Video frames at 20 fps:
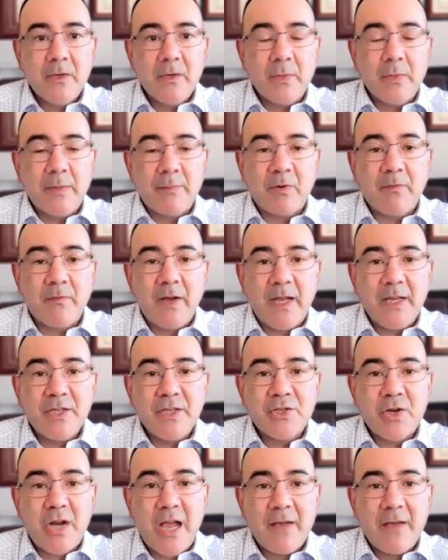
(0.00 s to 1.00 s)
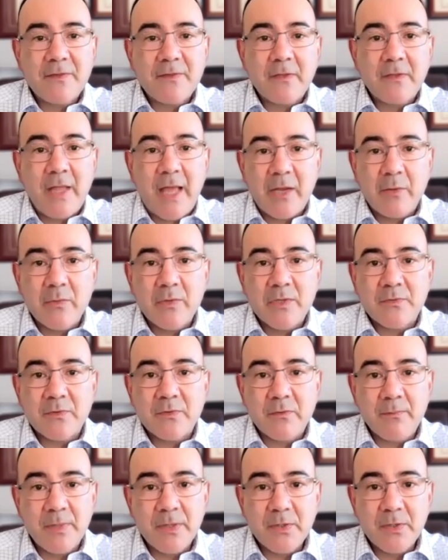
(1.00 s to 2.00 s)
We provide draft language
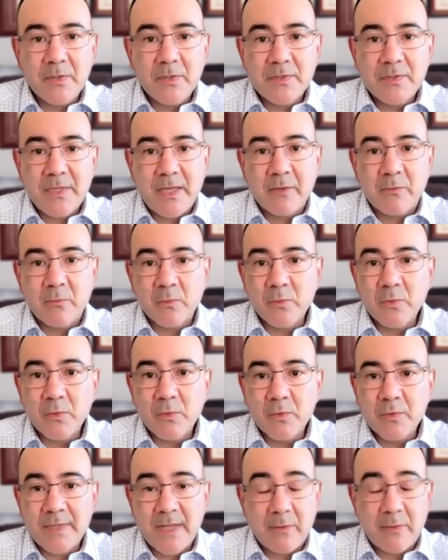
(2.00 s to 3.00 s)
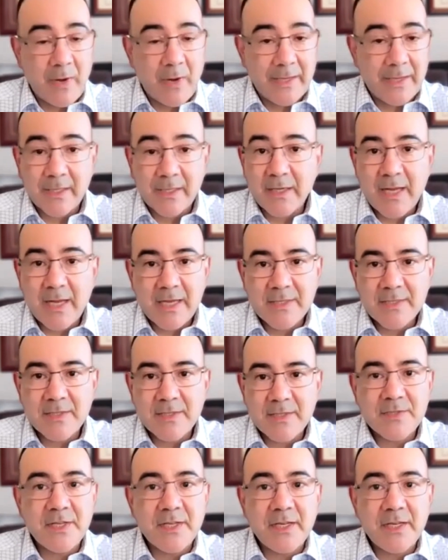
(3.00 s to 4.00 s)
for bills and rules that recognize the
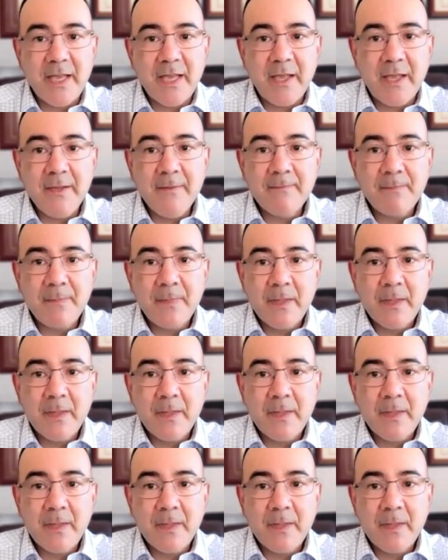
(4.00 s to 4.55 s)
CDA.